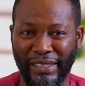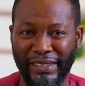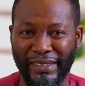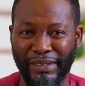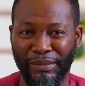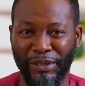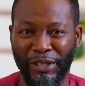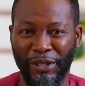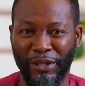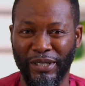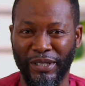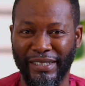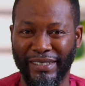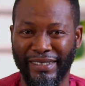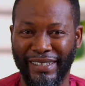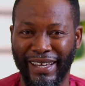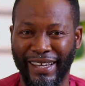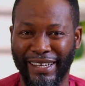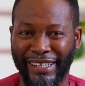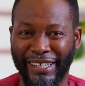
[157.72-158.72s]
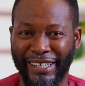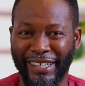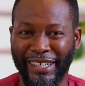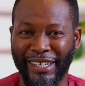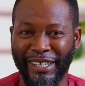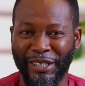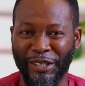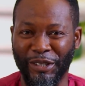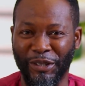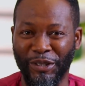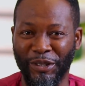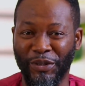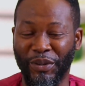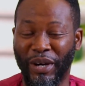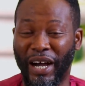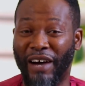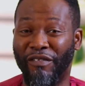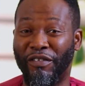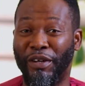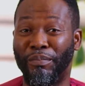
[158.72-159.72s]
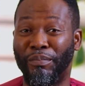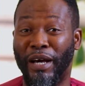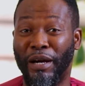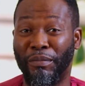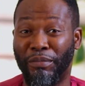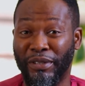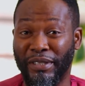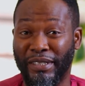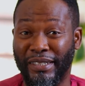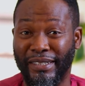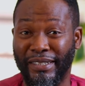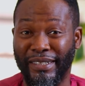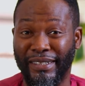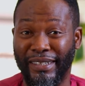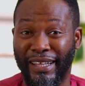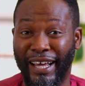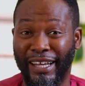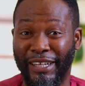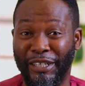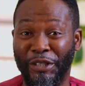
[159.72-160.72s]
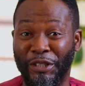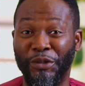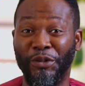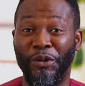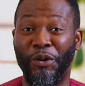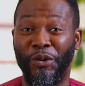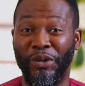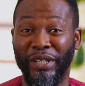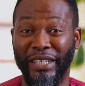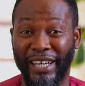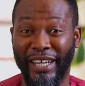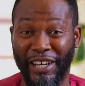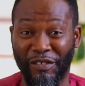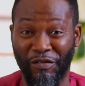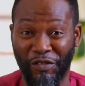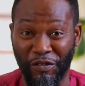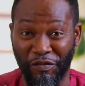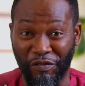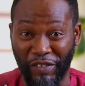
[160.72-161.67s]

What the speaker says: And if you don't know what a shallow depth of field is, it is